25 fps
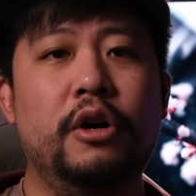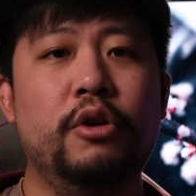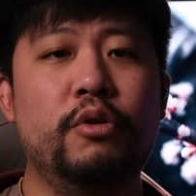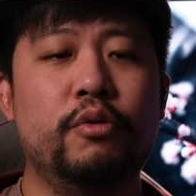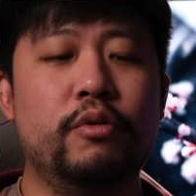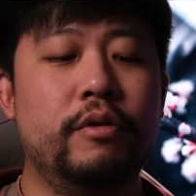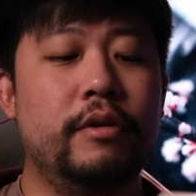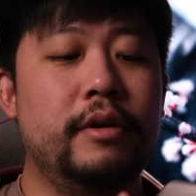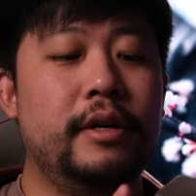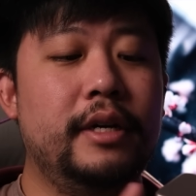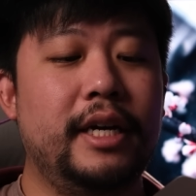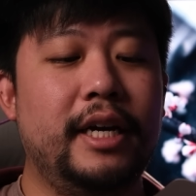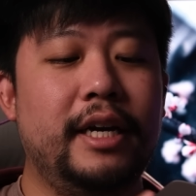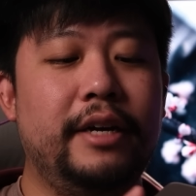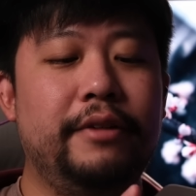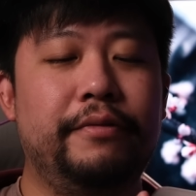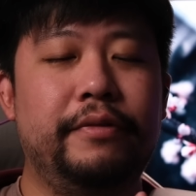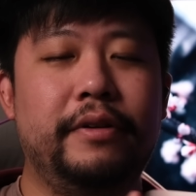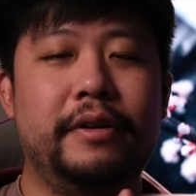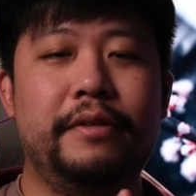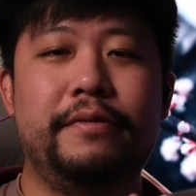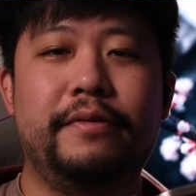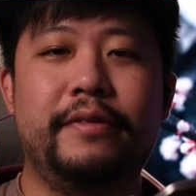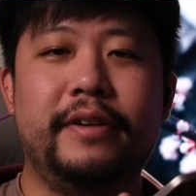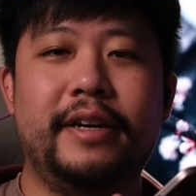Oh, and
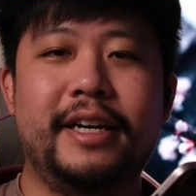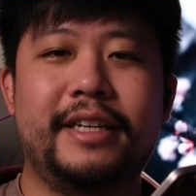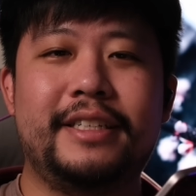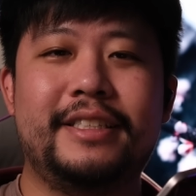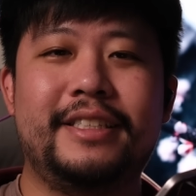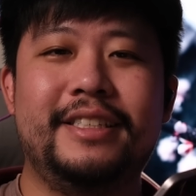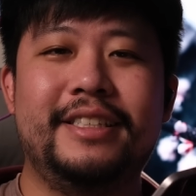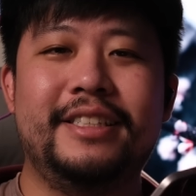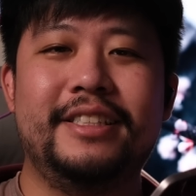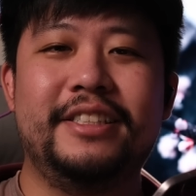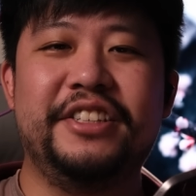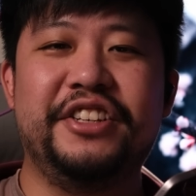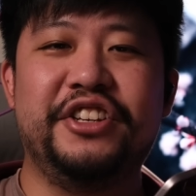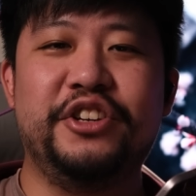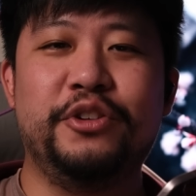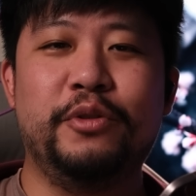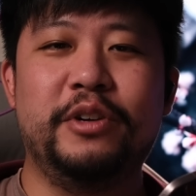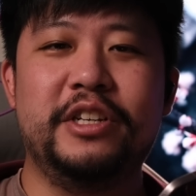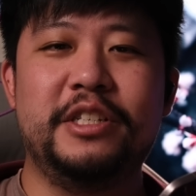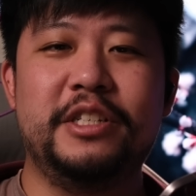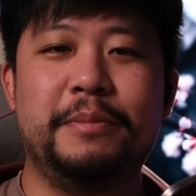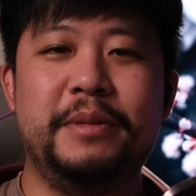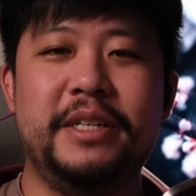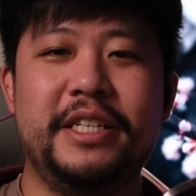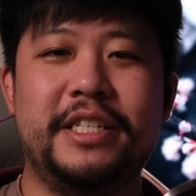fun fact, the
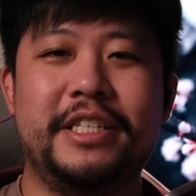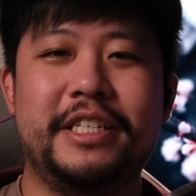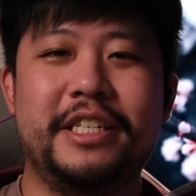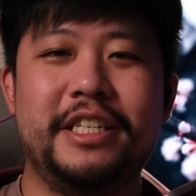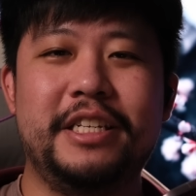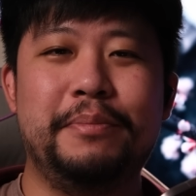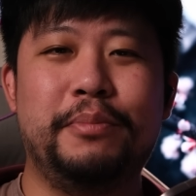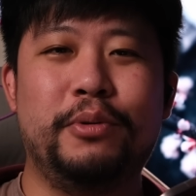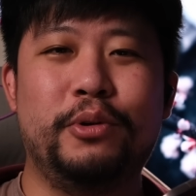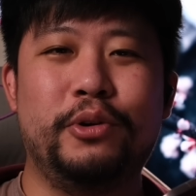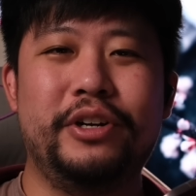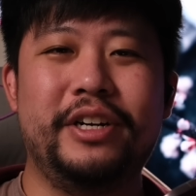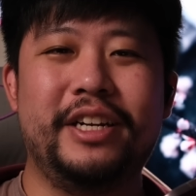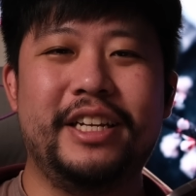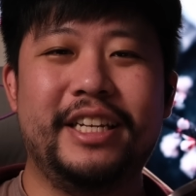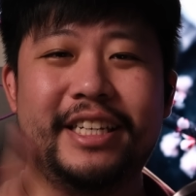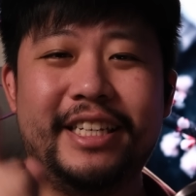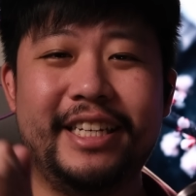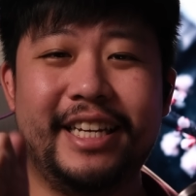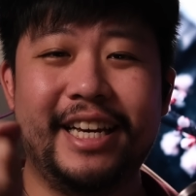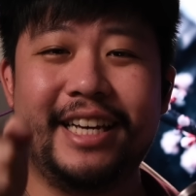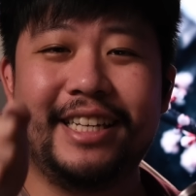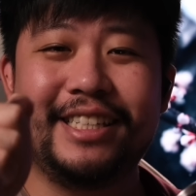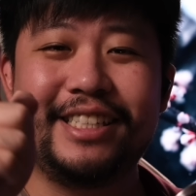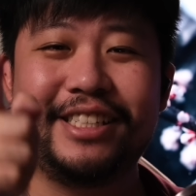USB-C port,
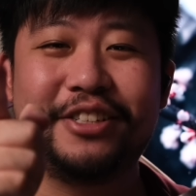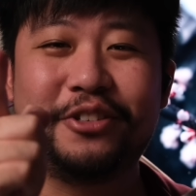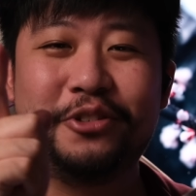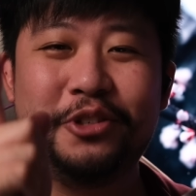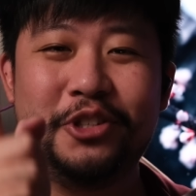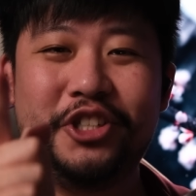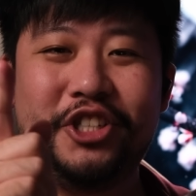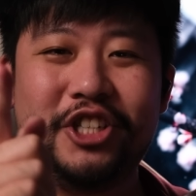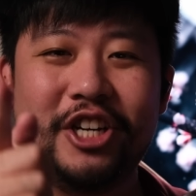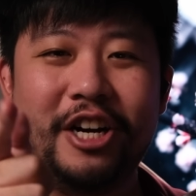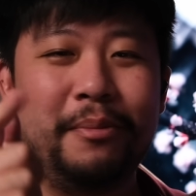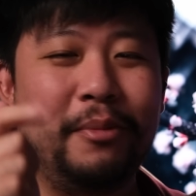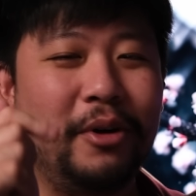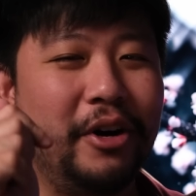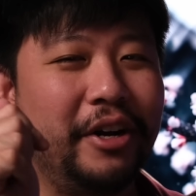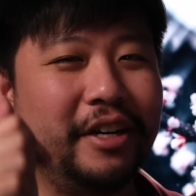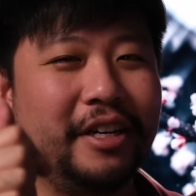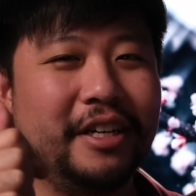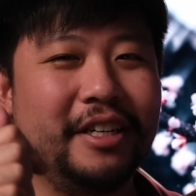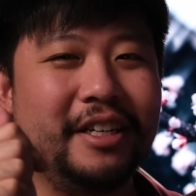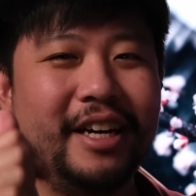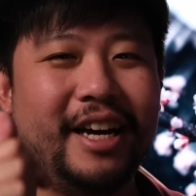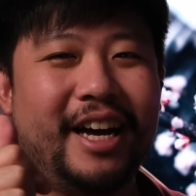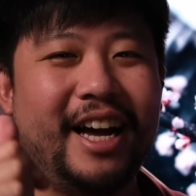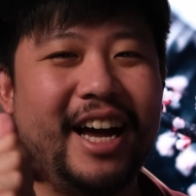yes, good job,
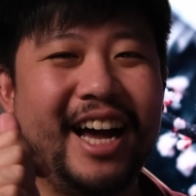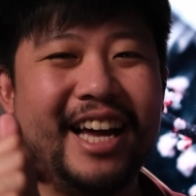Honor.